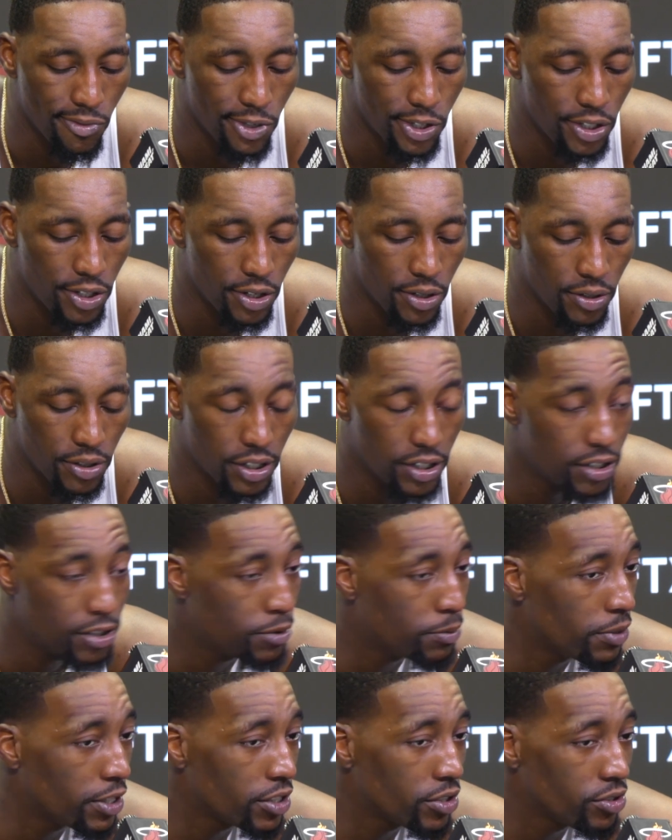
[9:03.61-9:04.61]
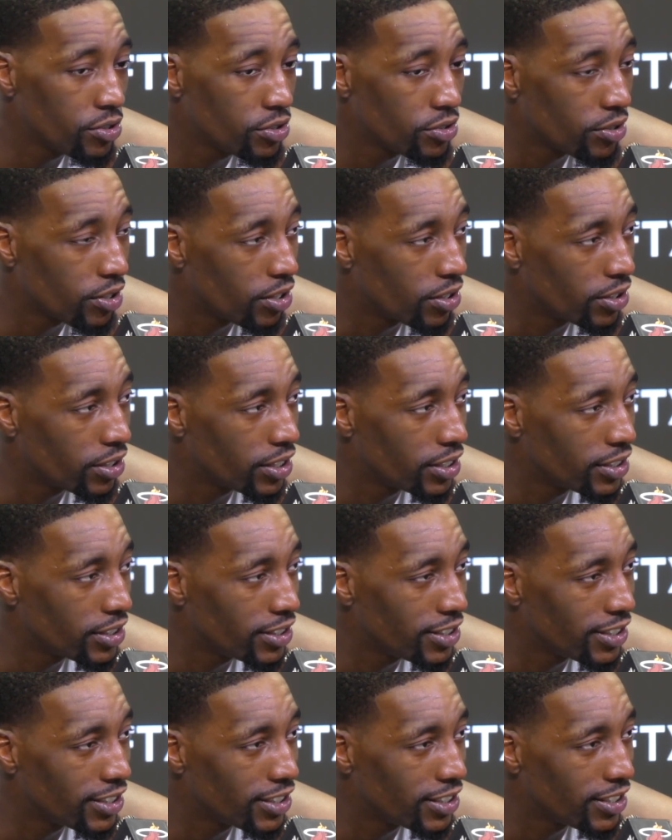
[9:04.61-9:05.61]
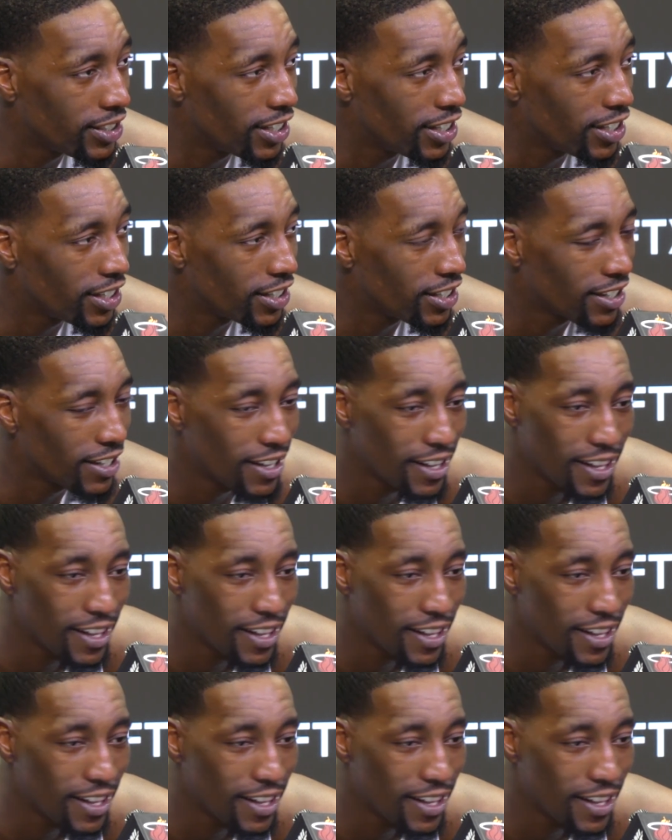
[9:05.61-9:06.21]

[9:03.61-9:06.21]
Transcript: what don't kill you make you stronger at the end of the day.